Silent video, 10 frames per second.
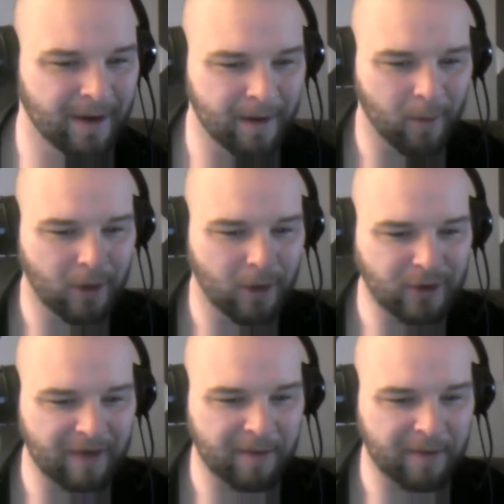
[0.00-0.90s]
#1
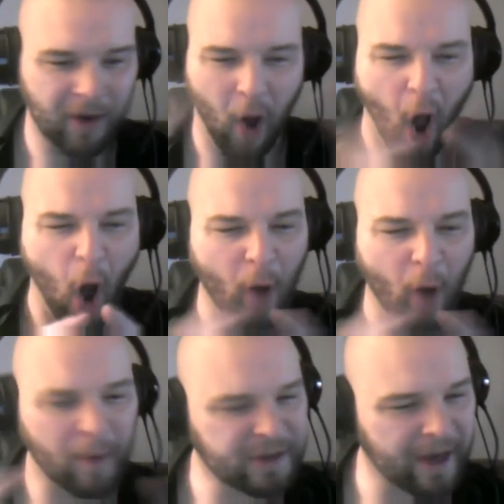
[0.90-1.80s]
draft pick,
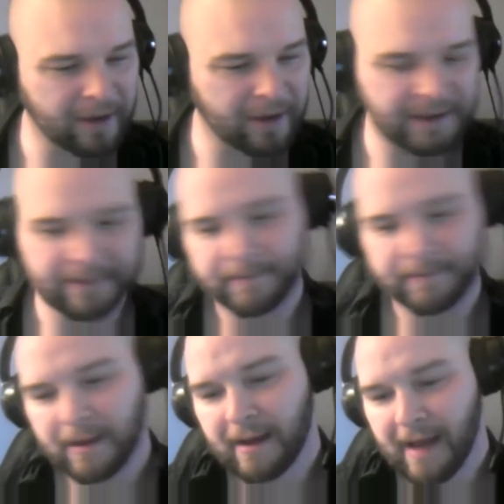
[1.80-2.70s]
almost guaranteed.
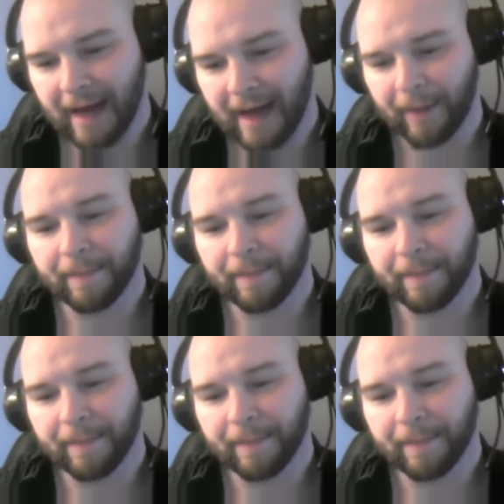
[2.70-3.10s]
Anyway,